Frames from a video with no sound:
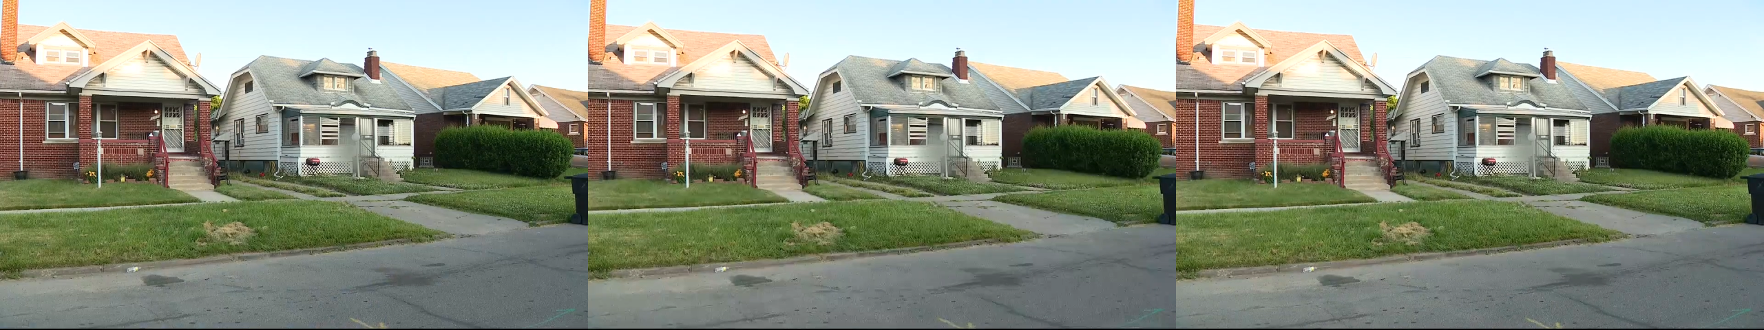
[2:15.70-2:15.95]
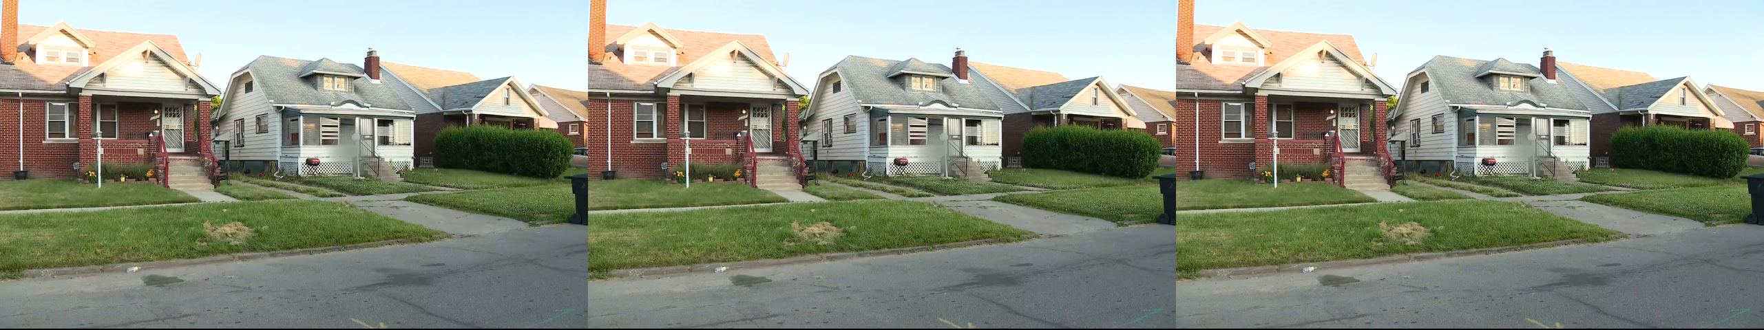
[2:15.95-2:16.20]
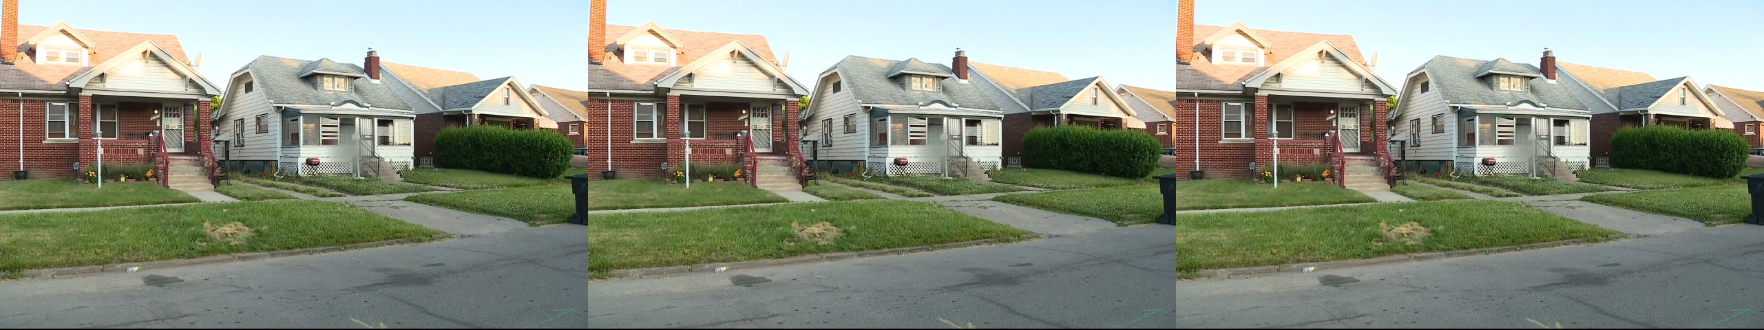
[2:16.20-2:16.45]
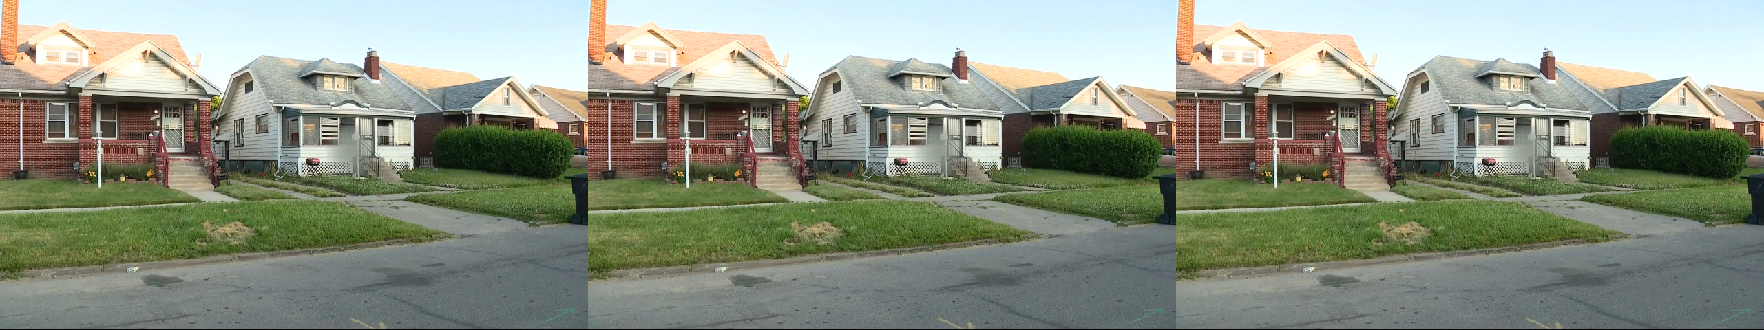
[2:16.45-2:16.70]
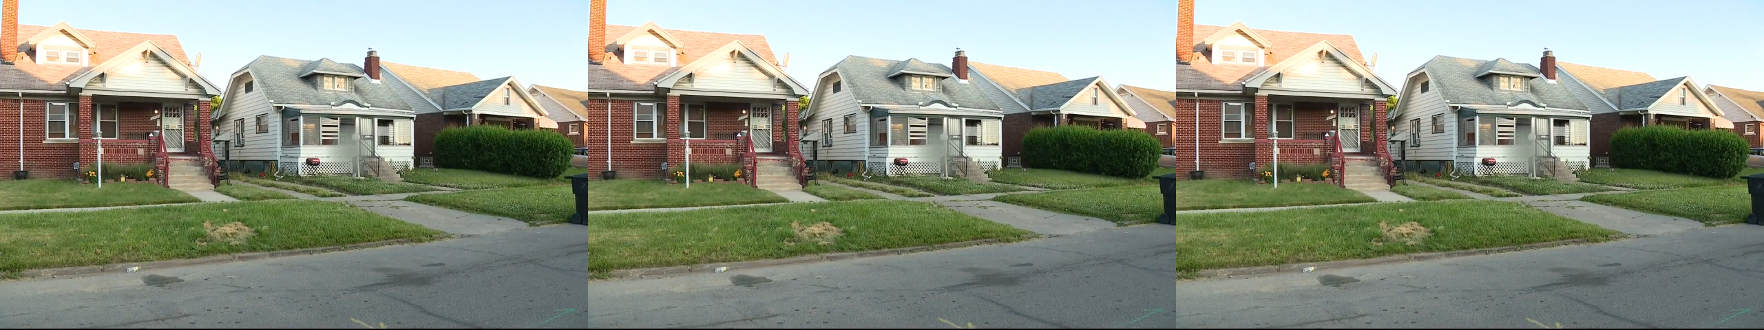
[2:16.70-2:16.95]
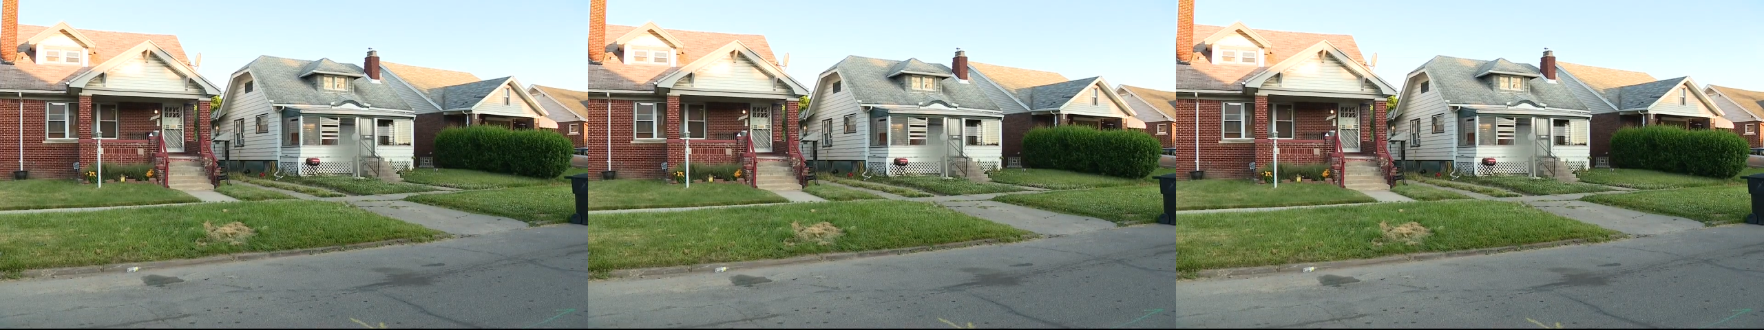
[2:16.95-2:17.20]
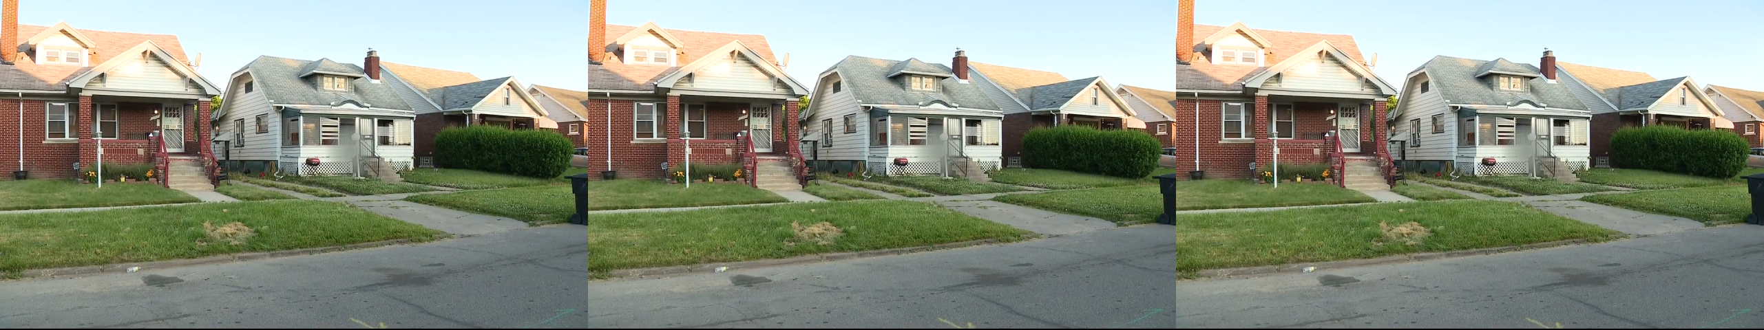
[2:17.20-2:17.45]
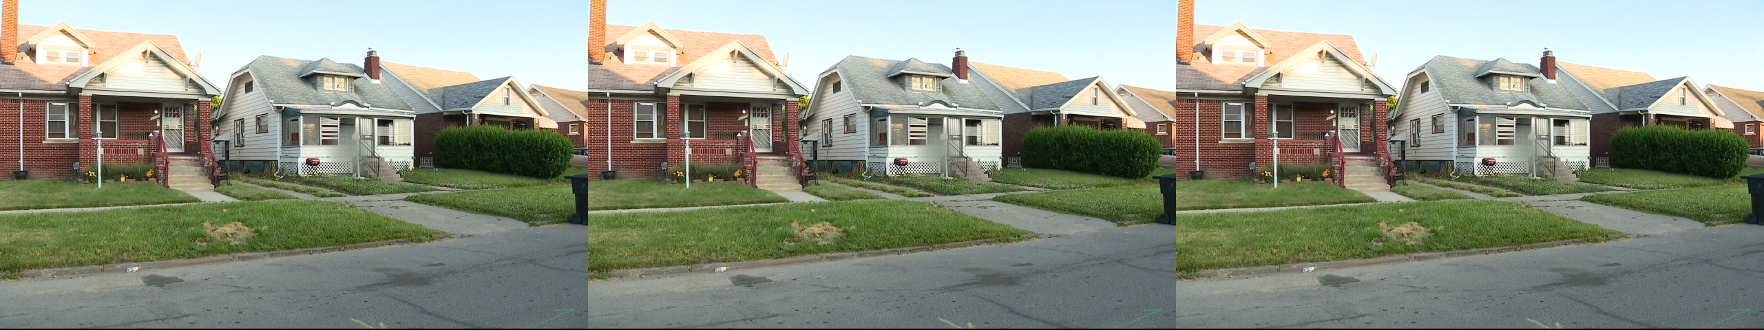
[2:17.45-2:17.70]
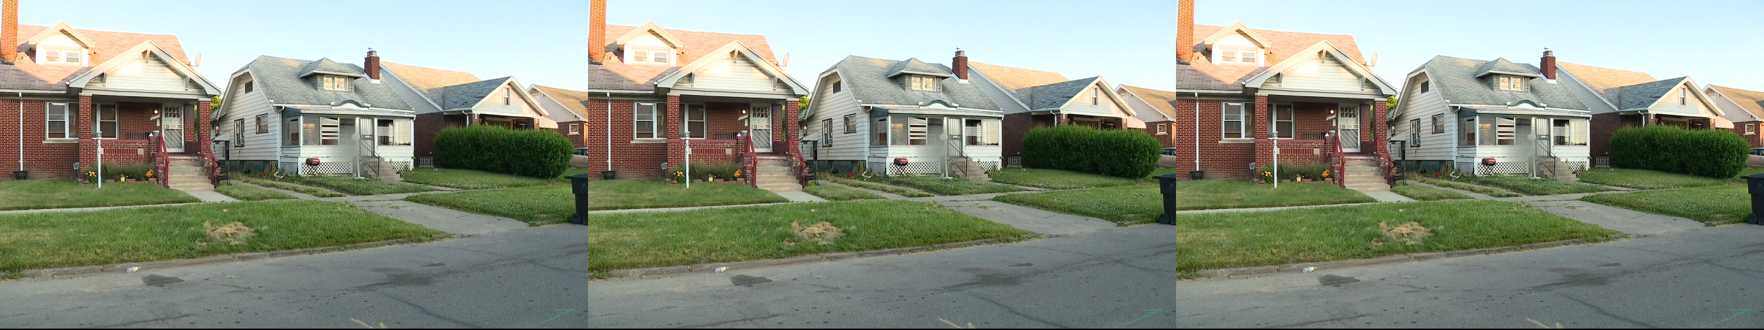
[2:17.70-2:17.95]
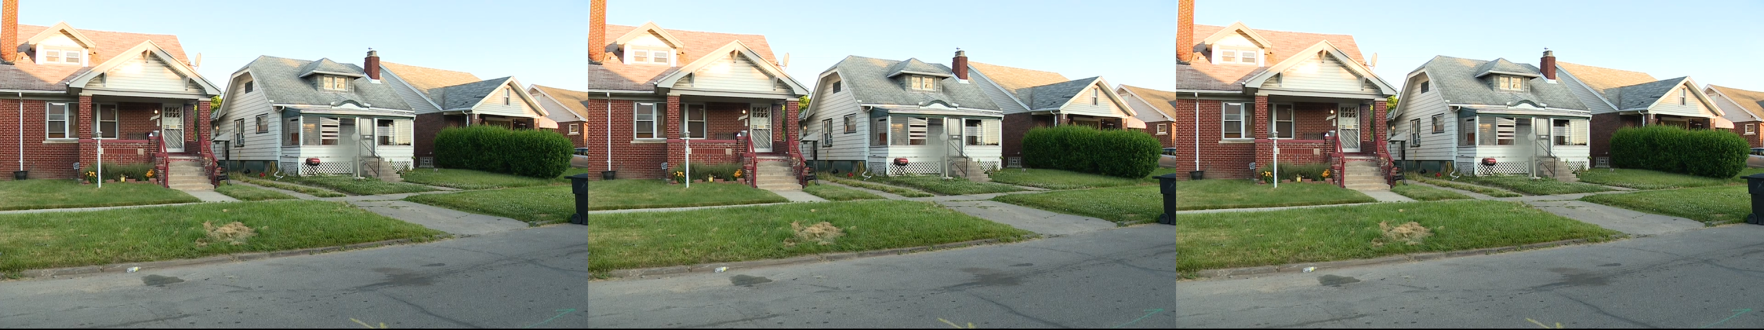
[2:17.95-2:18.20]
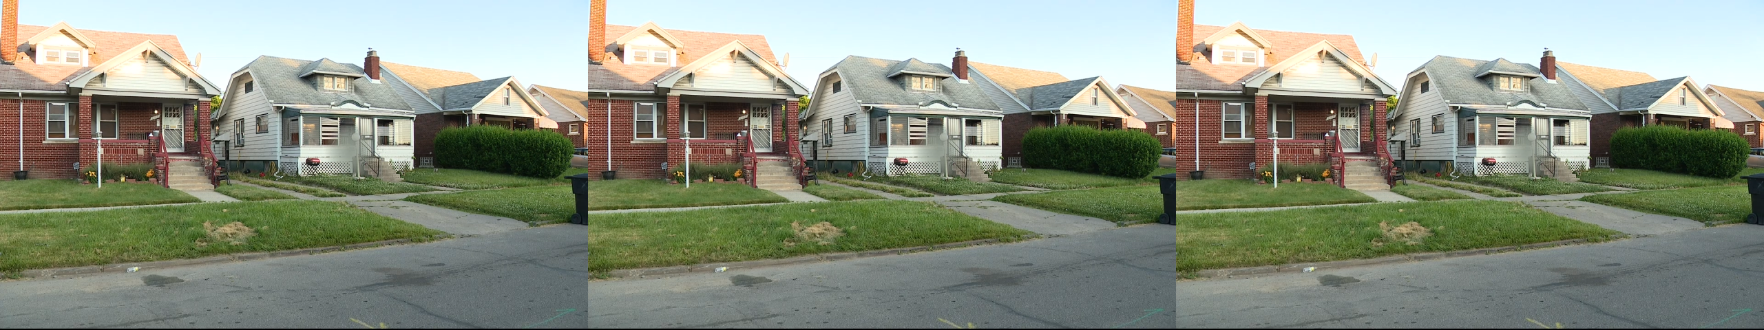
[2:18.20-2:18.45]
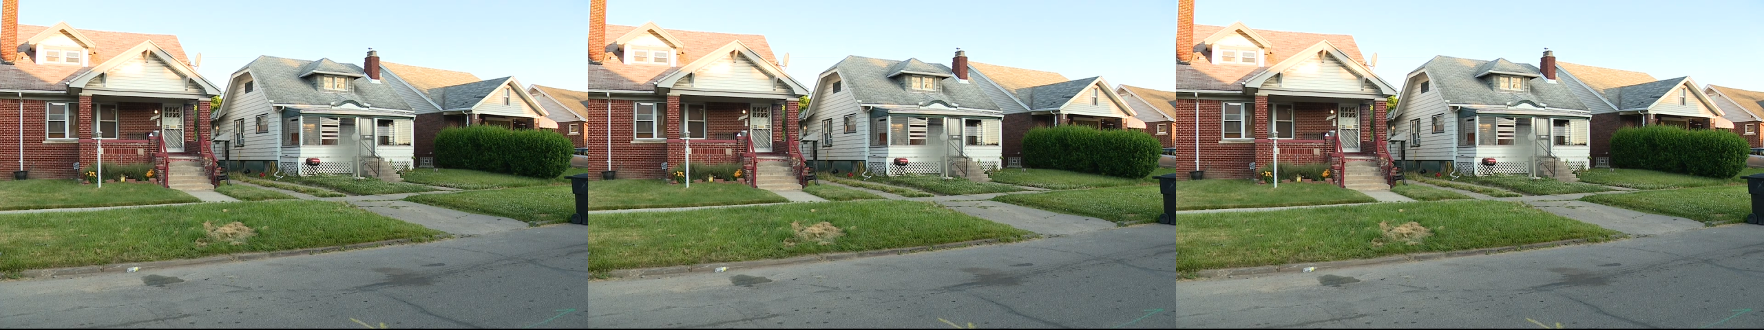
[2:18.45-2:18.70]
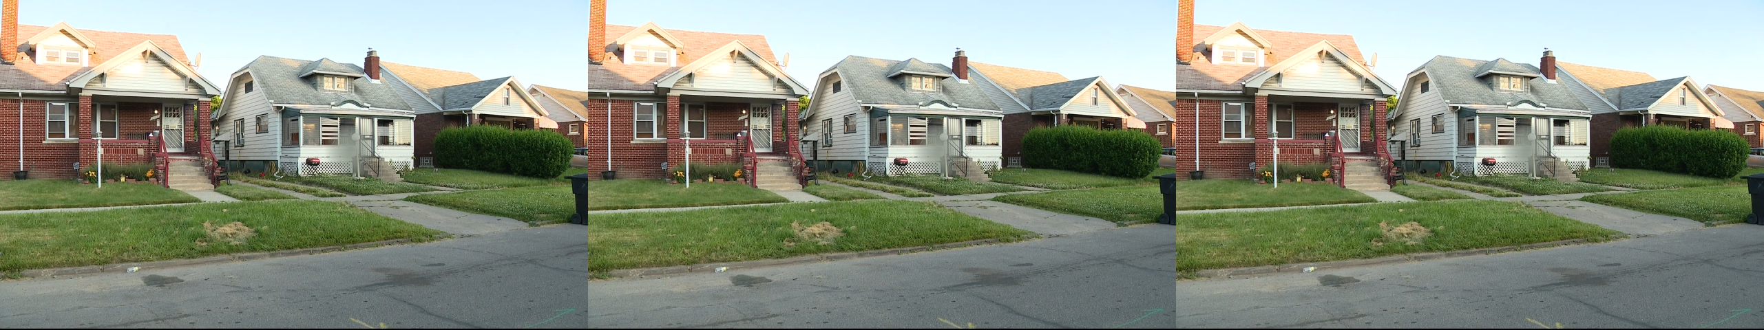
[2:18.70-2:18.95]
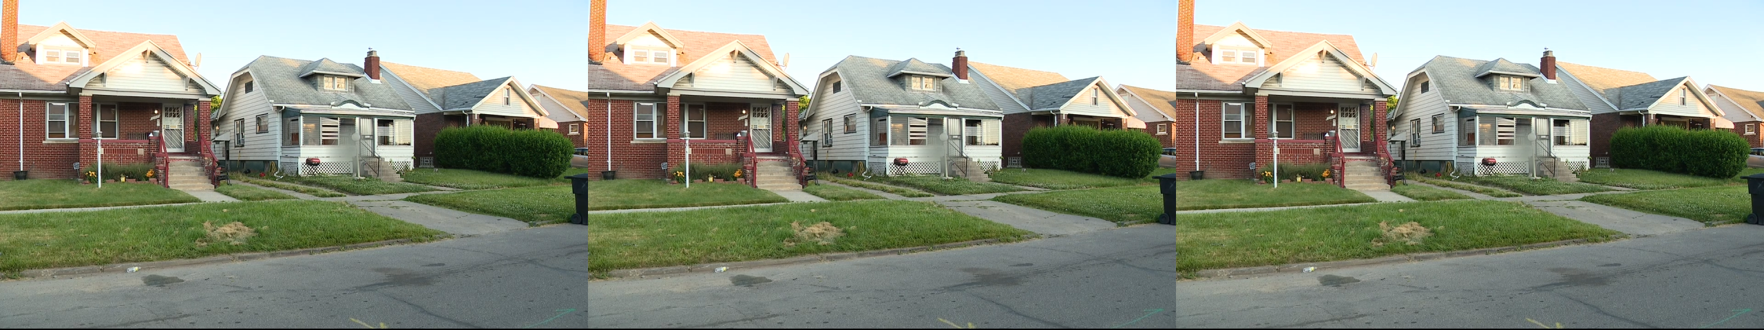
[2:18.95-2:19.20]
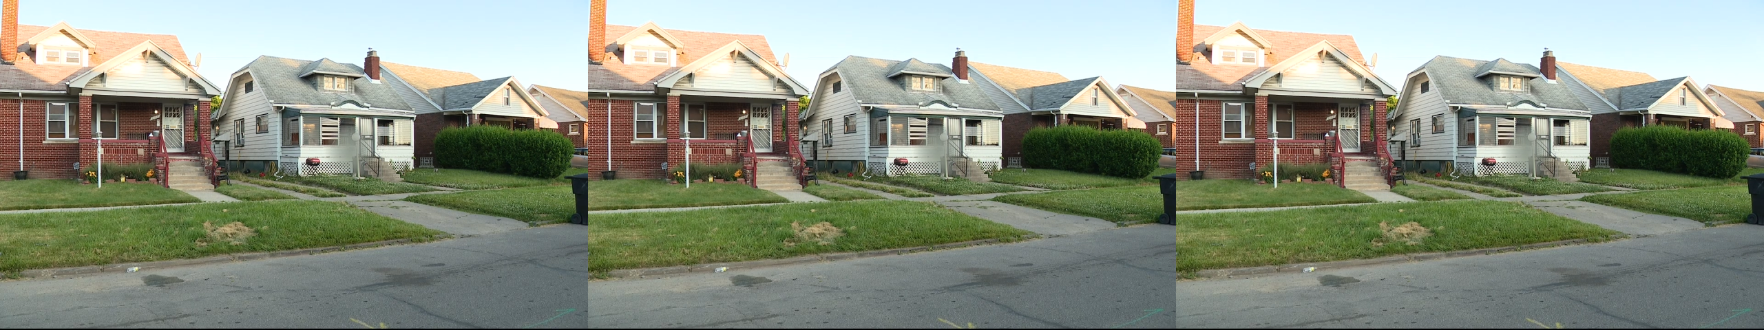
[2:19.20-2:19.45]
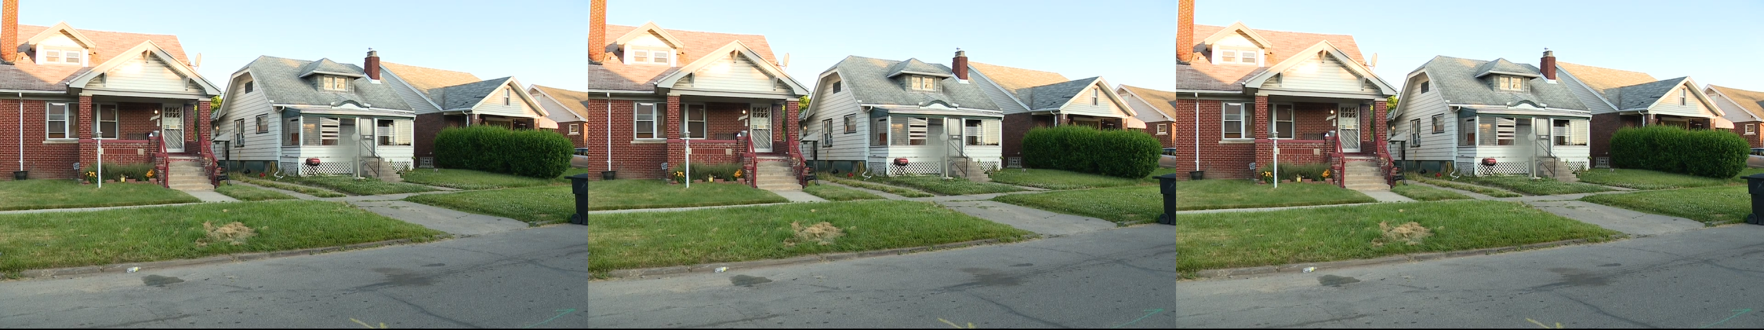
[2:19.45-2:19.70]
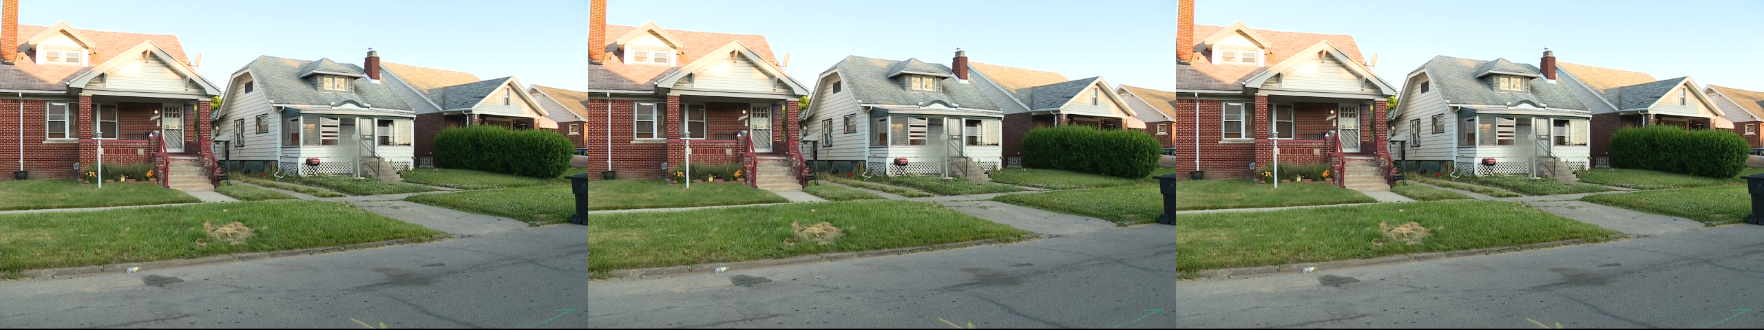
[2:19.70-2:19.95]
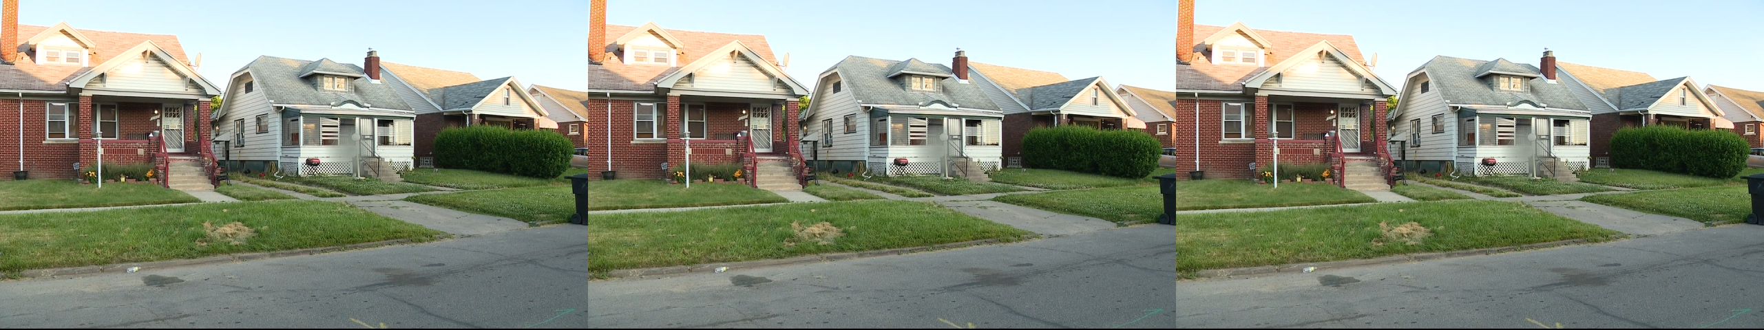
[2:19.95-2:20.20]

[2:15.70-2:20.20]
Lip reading: [unreadable: no face in view]